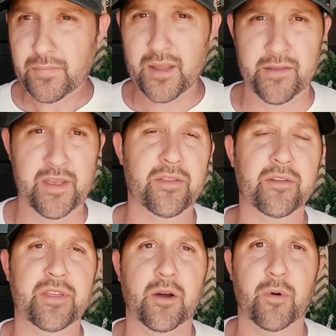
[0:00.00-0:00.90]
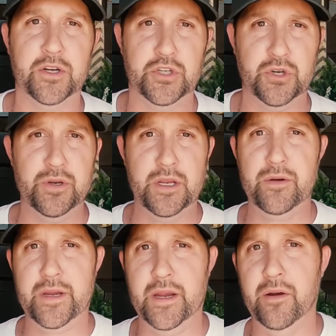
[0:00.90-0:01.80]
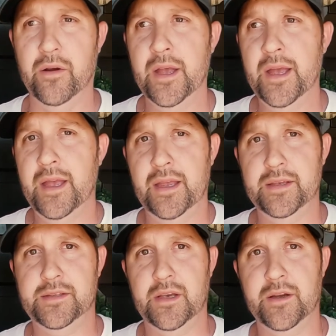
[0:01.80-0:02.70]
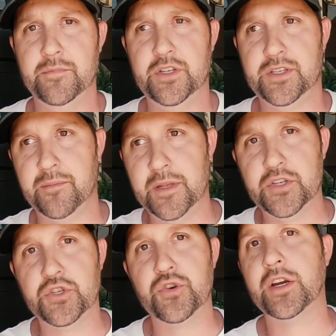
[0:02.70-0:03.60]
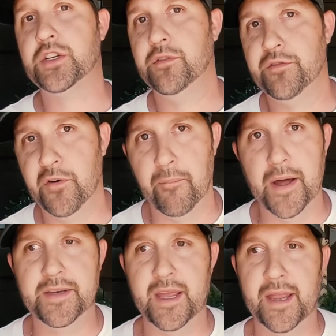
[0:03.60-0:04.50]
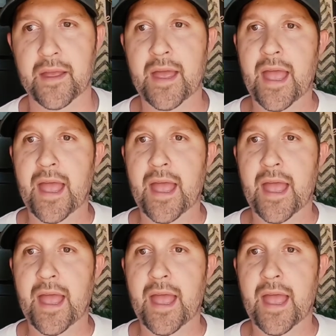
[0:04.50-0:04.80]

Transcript: And the other thing I want to show you here is just some instruction for Monday.